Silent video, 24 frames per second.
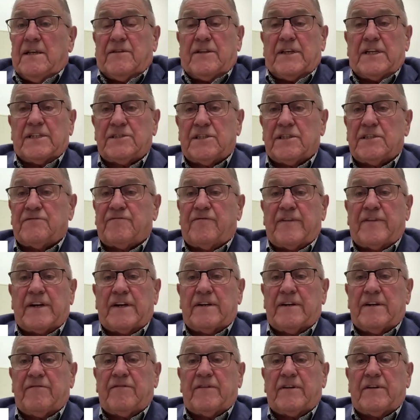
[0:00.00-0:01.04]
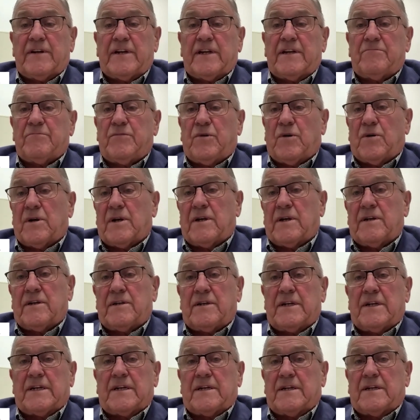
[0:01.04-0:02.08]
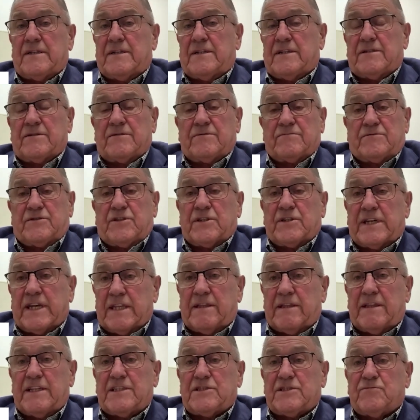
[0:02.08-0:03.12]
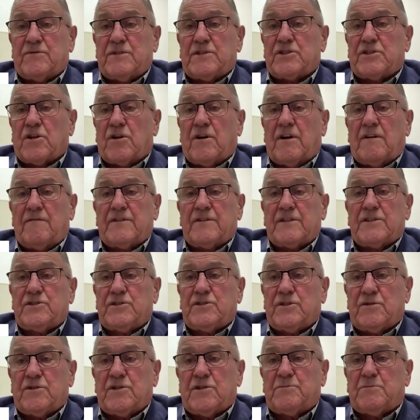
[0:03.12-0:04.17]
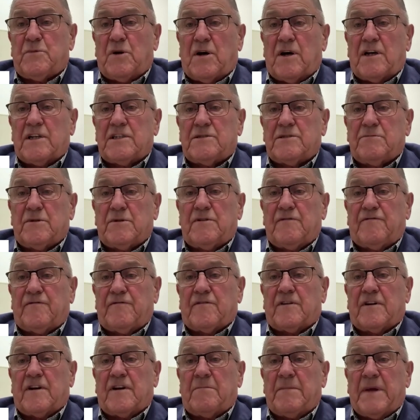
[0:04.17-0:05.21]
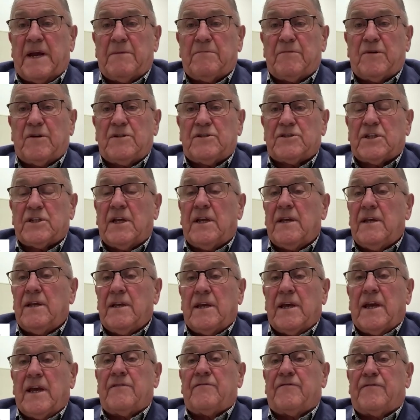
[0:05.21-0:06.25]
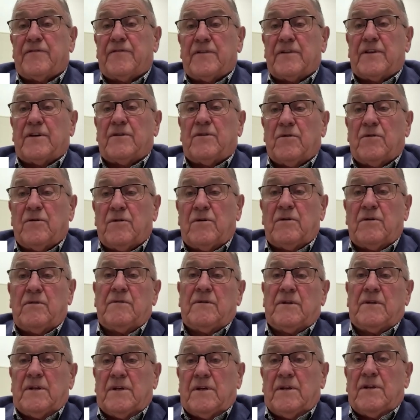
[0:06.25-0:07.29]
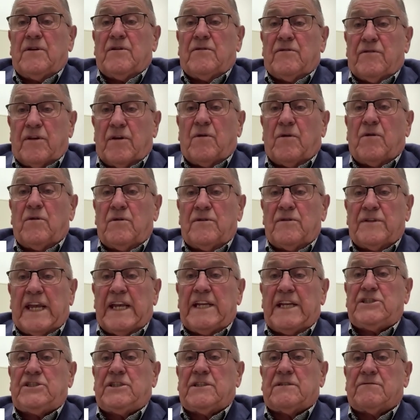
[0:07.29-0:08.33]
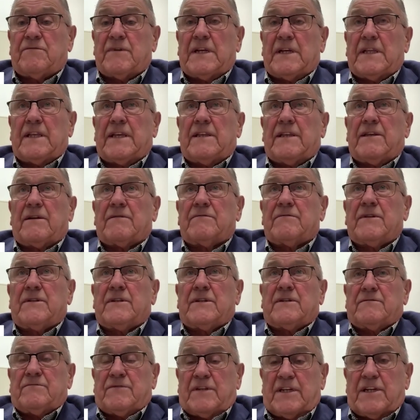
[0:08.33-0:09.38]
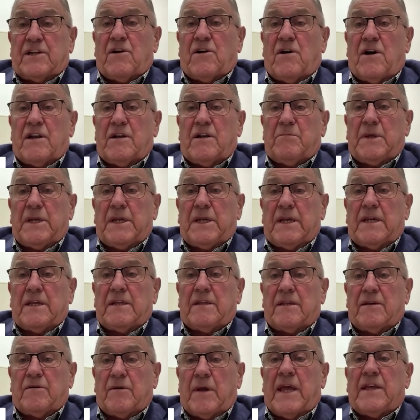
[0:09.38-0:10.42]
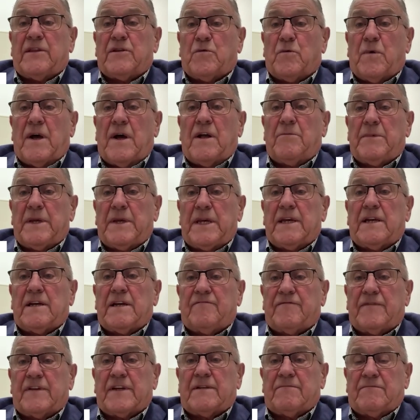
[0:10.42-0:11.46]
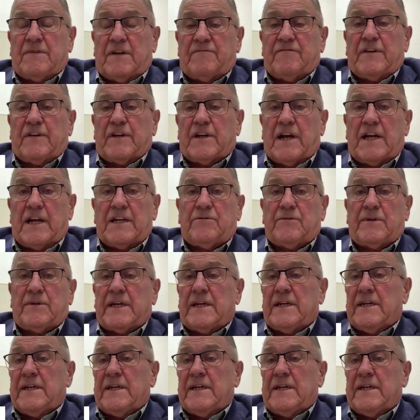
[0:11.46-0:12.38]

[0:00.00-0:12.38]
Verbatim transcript: This is very, very important uh, to, to get this resolved as soon as possible for our members and for the whole, the whole nation, really, the, the, the economy and the, and the well-being of the, of the country.